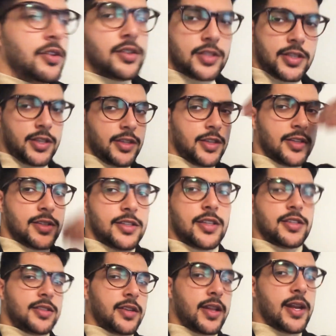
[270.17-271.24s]
it's like this.
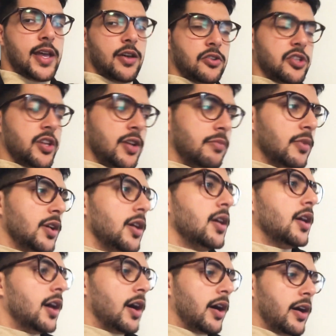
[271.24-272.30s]
It's like an L shape,
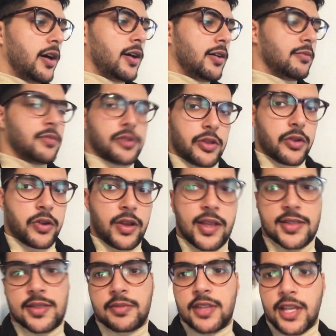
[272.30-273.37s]
um, literally because
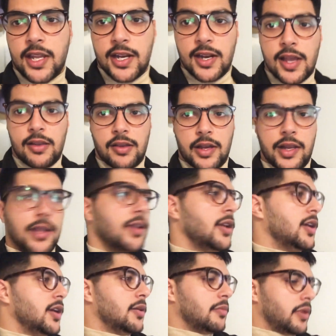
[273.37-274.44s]
I'm taking an L on it.
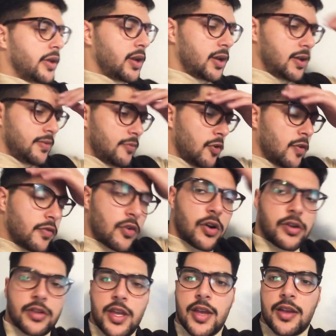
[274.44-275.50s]
But um, overall,
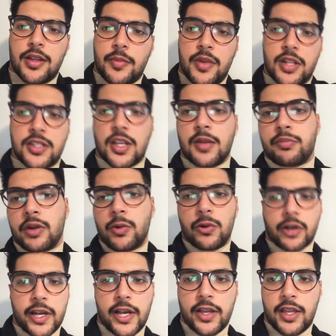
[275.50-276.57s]
yeah, I mean, it's a good
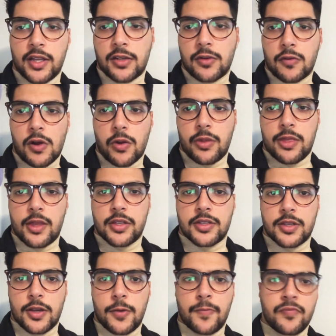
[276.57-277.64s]
pre-workout. Can't go wrong with it.
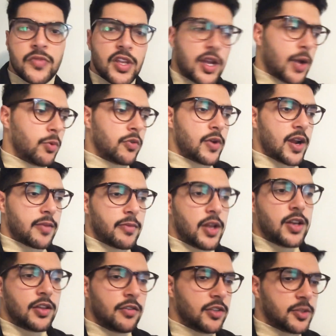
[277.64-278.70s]
So I would recommend
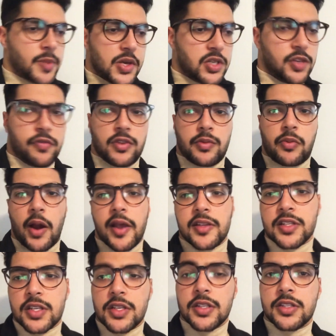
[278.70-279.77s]
it, especially for the price.
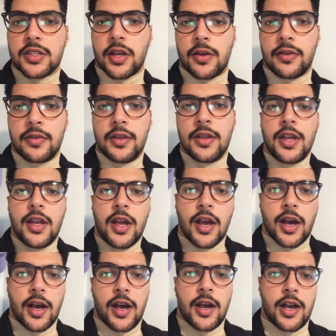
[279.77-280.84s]
So
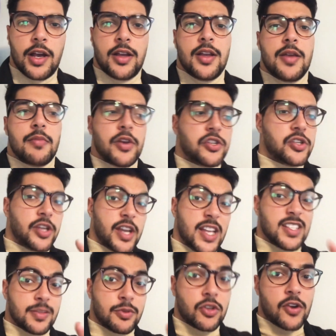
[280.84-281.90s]
uh, make sure you guys
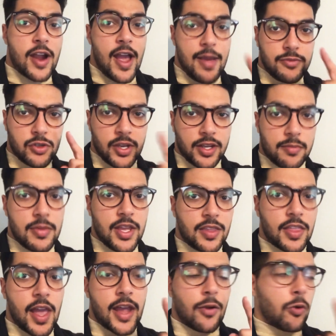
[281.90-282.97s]
subscribe so I can make
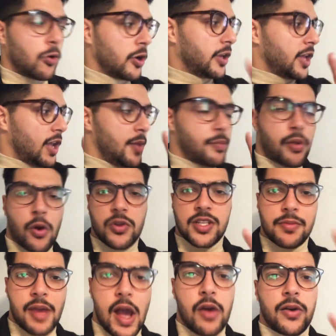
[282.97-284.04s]
that Orgain protein
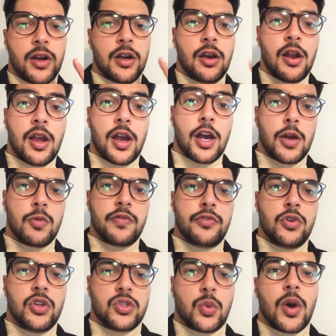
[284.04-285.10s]
powder uh,
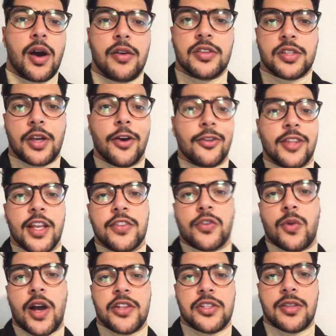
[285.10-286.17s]
review as well. So thanks for
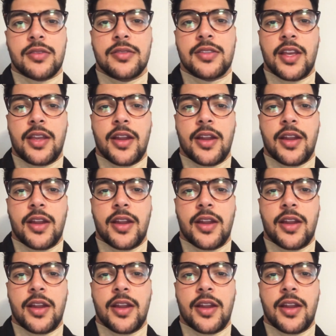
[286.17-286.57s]
watching. Take